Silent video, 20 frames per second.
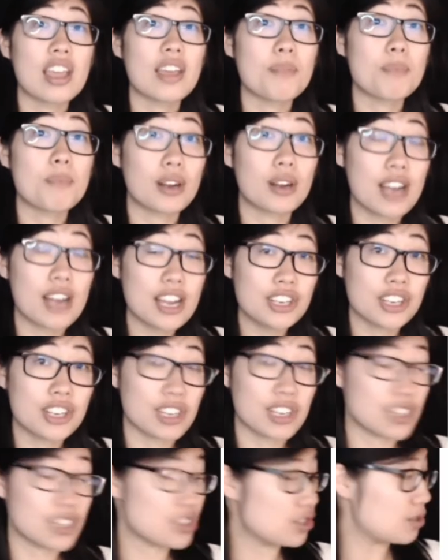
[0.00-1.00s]
Percussion
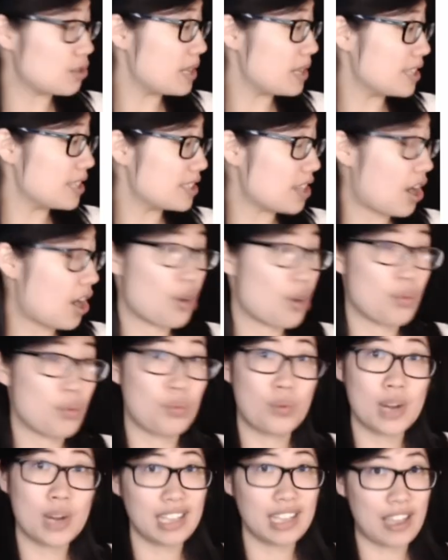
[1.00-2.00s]
instruments are
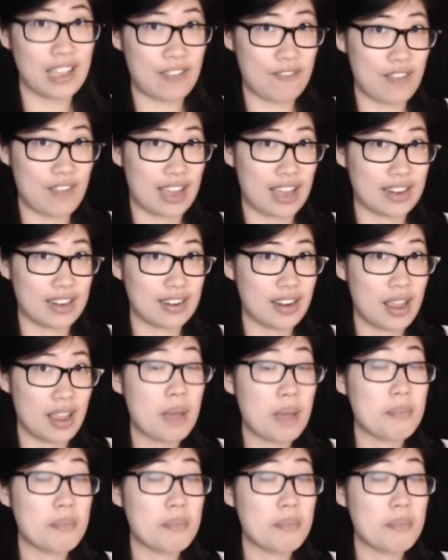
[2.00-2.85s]
really fun